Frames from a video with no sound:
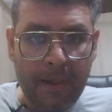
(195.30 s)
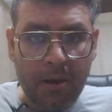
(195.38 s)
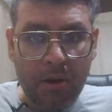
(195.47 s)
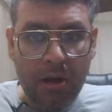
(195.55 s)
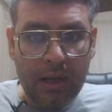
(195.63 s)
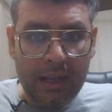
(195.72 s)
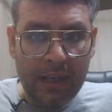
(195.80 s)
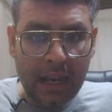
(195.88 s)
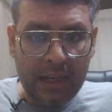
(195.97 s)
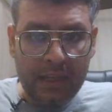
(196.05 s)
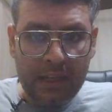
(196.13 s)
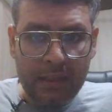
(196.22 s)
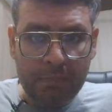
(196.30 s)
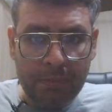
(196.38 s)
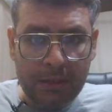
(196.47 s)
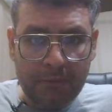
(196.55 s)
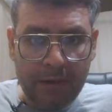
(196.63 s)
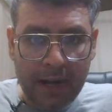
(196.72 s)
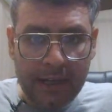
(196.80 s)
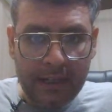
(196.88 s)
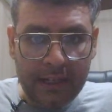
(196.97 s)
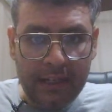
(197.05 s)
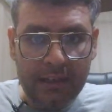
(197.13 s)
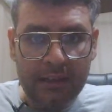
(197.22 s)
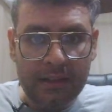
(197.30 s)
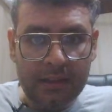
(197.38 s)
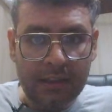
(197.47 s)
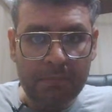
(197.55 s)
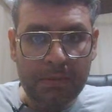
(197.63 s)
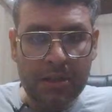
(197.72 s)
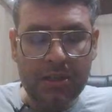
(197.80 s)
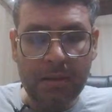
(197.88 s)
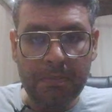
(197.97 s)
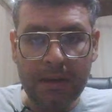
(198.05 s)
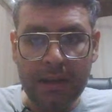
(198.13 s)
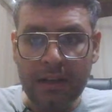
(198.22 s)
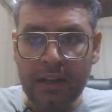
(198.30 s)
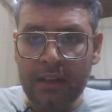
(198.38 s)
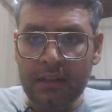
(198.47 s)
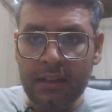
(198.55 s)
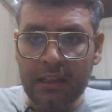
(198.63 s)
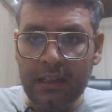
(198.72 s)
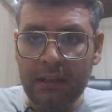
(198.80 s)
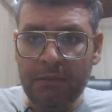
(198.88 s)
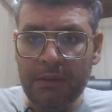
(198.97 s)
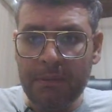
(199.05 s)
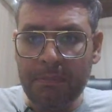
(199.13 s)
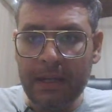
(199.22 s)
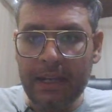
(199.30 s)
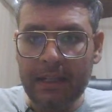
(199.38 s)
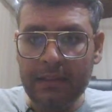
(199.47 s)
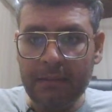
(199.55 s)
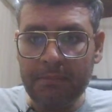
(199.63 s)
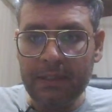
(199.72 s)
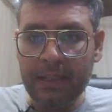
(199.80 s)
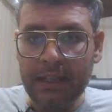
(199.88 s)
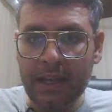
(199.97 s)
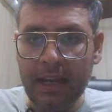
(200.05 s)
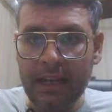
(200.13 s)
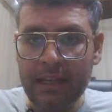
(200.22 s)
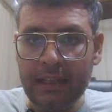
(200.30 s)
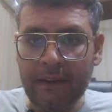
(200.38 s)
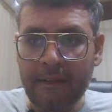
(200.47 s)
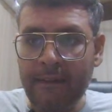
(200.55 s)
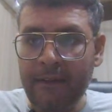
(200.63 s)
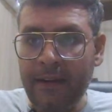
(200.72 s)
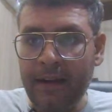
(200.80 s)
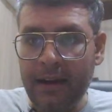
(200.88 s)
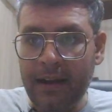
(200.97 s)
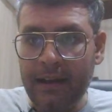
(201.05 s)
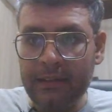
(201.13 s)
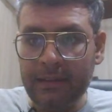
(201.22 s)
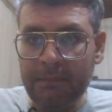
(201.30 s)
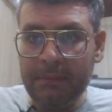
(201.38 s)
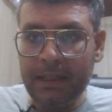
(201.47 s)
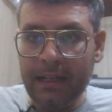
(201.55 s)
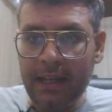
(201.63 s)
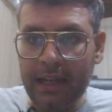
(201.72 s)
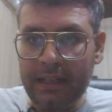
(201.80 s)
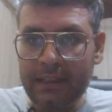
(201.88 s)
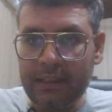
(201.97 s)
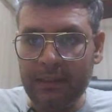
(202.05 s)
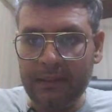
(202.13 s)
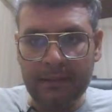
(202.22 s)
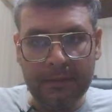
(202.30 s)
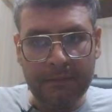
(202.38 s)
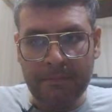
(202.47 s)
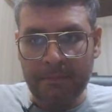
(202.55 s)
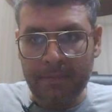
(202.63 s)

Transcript: Okay, like he's preventing this bishop here. See, if he plays something like this.